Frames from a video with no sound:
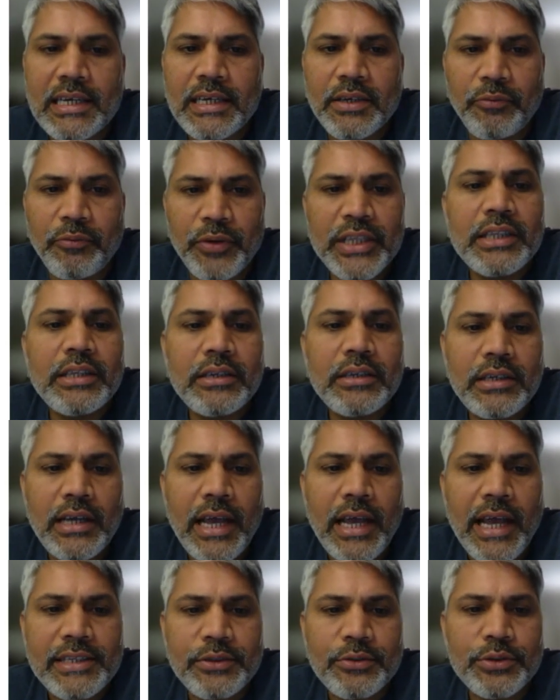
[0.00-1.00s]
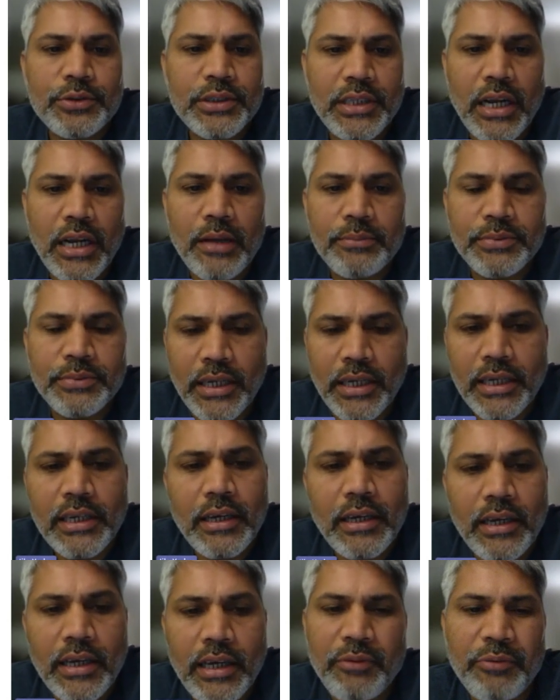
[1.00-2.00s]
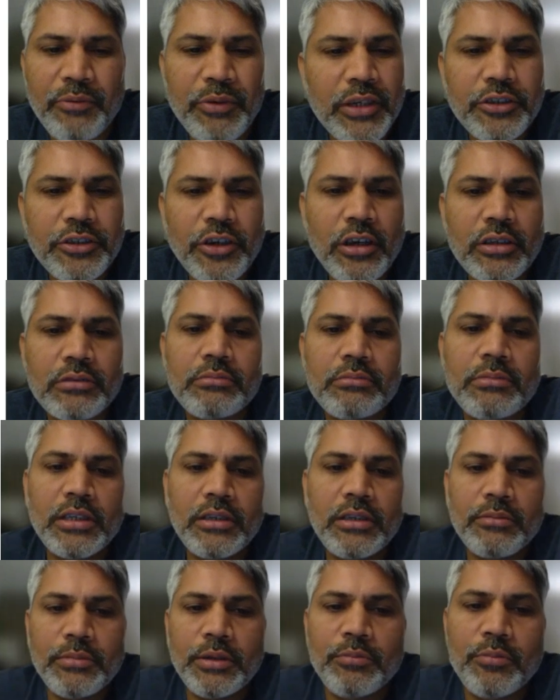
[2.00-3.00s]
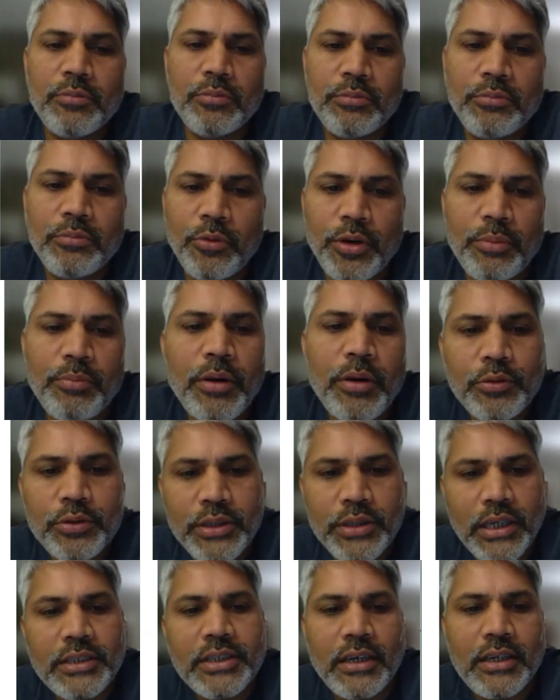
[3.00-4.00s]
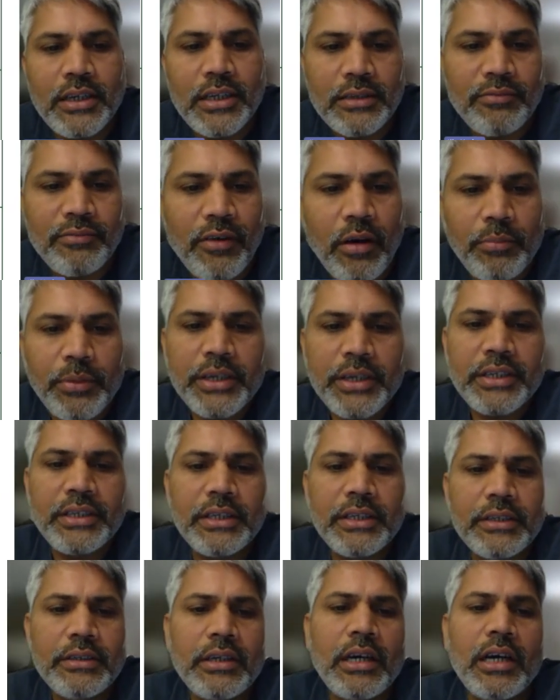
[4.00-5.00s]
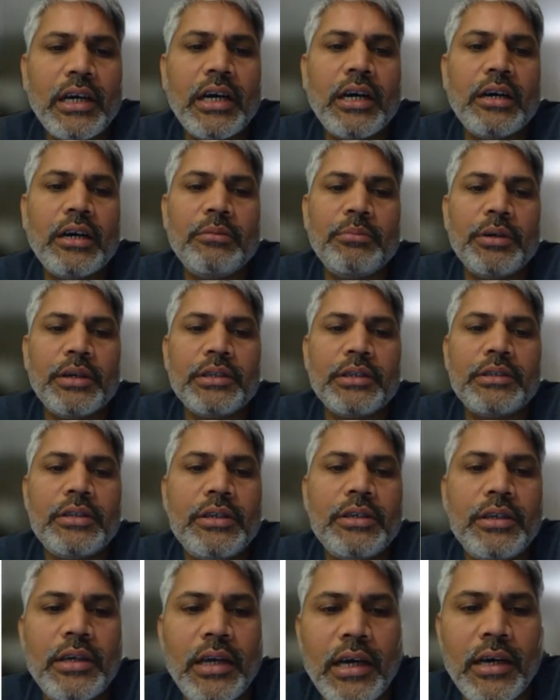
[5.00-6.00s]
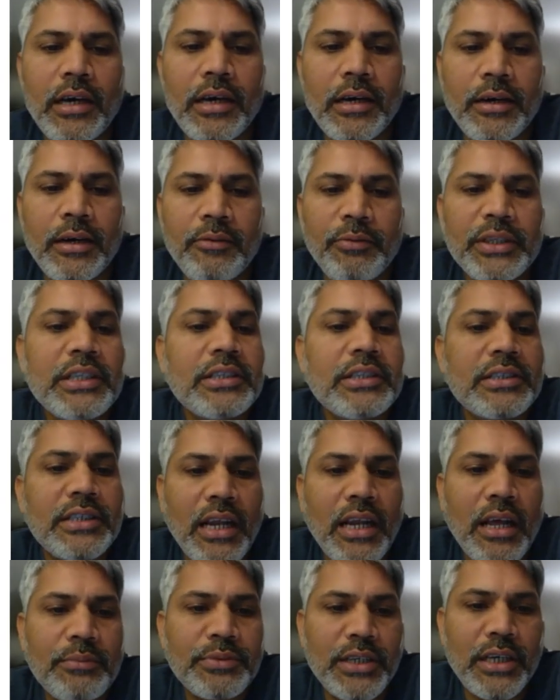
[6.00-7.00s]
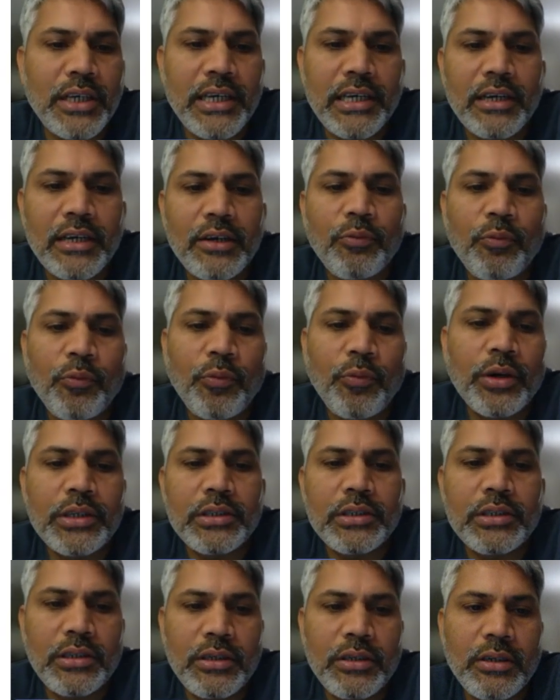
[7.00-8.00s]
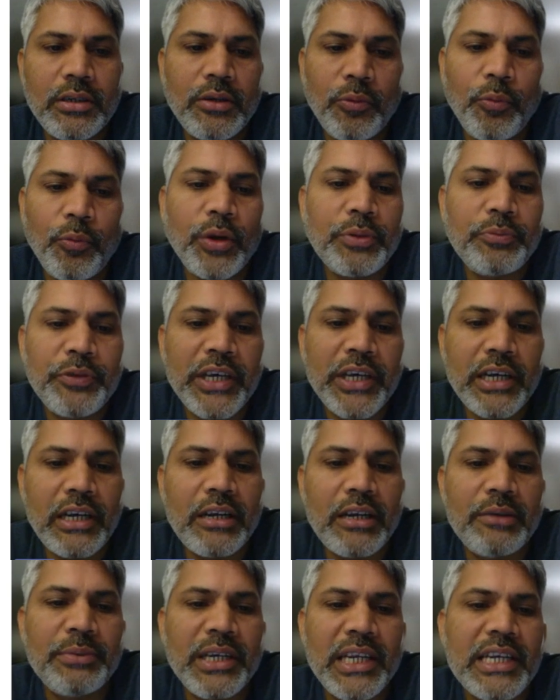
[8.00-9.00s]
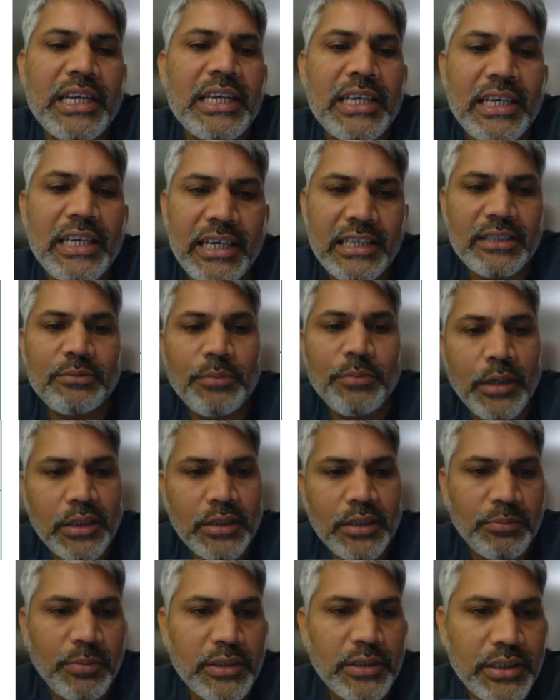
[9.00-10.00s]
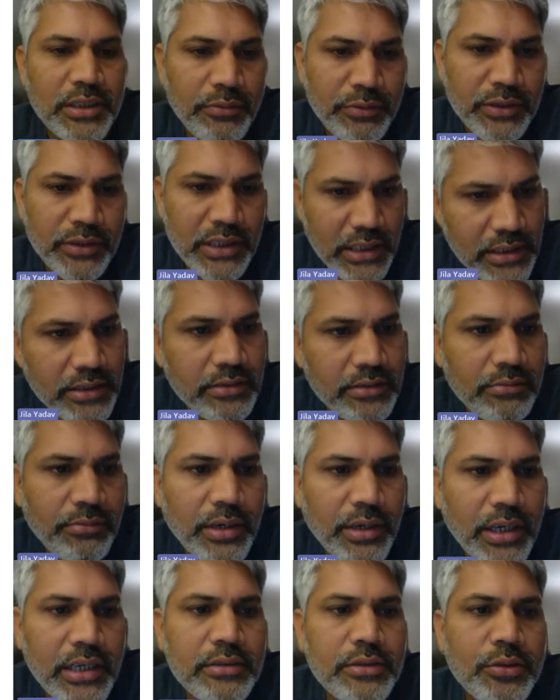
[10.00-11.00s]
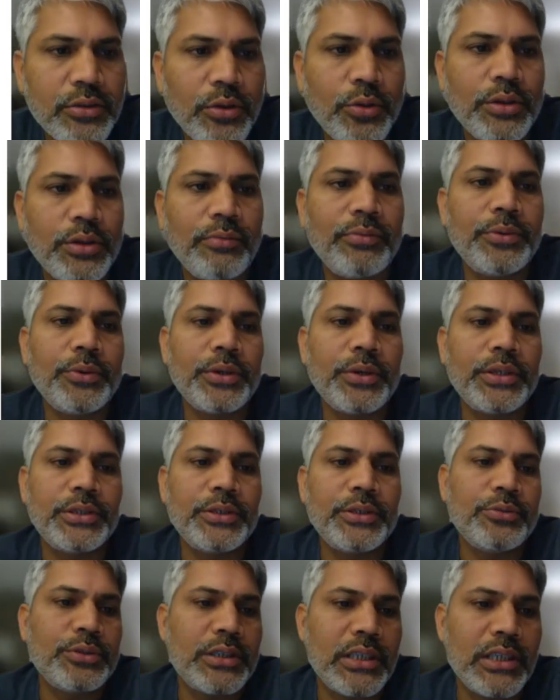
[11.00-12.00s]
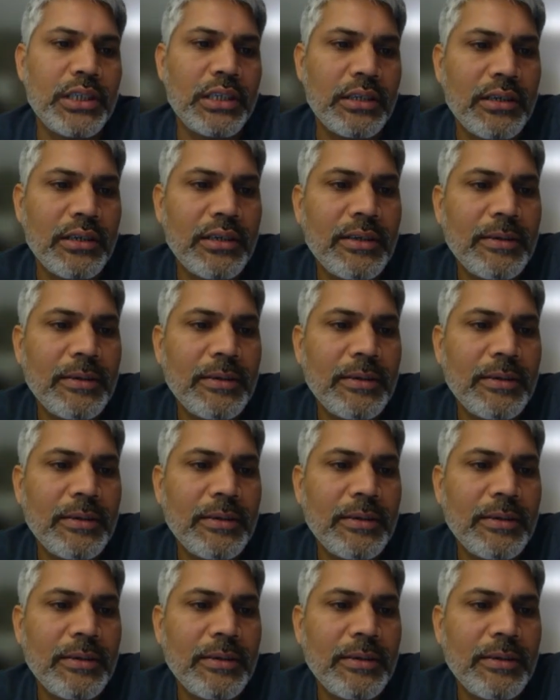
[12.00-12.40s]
with Azure Synapse Link. And we'll talk a little more about Delta Lake format here. But with the Synapse Link, what we are eliminating is multiple services, right? So if you are using